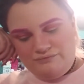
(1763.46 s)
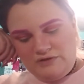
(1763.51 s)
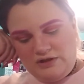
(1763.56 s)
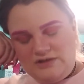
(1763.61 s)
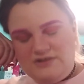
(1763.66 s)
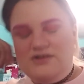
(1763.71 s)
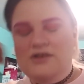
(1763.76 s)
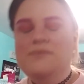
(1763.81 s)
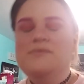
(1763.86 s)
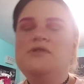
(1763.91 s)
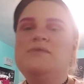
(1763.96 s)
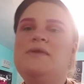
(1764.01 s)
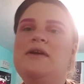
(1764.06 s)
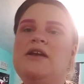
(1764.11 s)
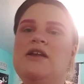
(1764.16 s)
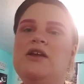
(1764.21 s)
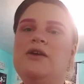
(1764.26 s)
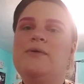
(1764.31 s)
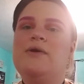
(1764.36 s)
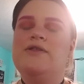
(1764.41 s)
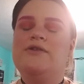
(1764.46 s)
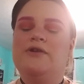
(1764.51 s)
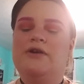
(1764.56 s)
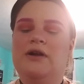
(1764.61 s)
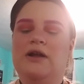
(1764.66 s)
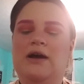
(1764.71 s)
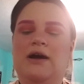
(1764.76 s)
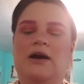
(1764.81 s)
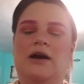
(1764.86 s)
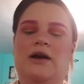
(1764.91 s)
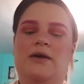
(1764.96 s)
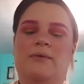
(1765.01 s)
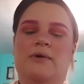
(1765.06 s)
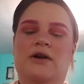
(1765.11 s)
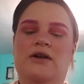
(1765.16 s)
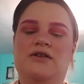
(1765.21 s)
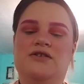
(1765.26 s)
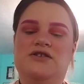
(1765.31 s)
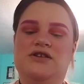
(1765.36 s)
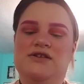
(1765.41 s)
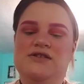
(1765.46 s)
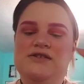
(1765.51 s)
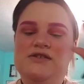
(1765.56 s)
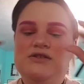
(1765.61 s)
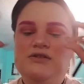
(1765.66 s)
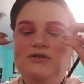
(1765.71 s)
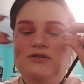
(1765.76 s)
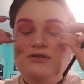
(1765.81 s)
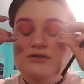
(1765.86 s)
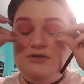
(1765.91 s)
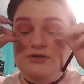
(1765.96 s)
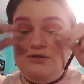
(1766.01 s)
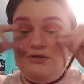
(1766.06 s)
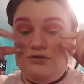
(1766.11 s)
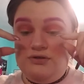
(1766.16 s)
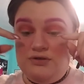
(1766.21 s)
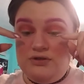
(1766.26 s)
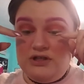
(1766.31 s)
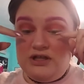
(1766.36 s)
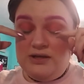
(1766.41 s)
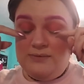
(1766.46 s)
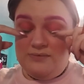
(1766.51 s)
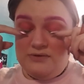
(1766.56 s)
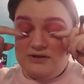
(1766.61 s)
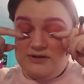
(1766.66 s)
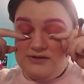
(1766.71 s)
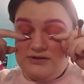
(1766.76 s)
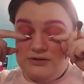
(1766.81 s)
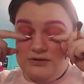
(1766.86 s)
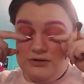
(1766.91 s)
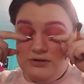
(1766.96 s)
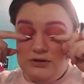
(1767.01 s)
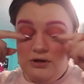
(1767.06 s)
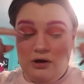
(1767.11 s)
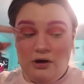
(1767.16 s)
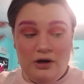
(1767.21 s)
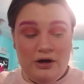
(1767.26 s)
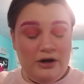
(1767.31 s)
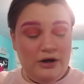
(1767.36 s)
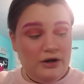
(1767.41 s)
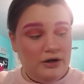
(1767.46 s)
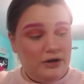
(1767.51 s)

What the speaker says: So I'm debating whether or not I want to just keep this dark,